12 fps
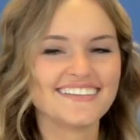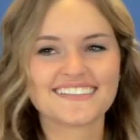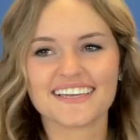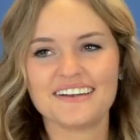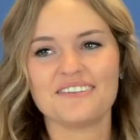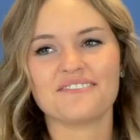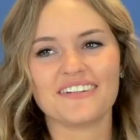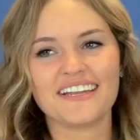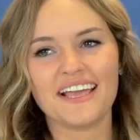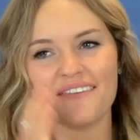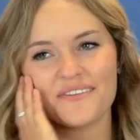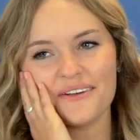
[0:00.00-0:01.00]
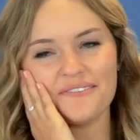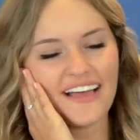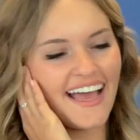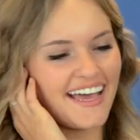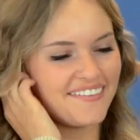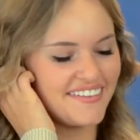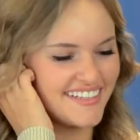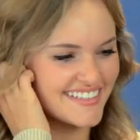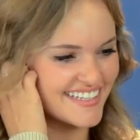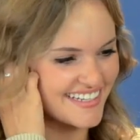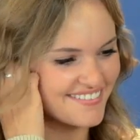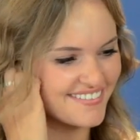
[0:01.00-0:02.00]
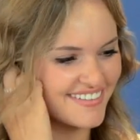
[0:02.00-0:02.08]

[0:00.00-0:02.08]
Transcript: down. It's kind of funny. I feel bad, but it's kind of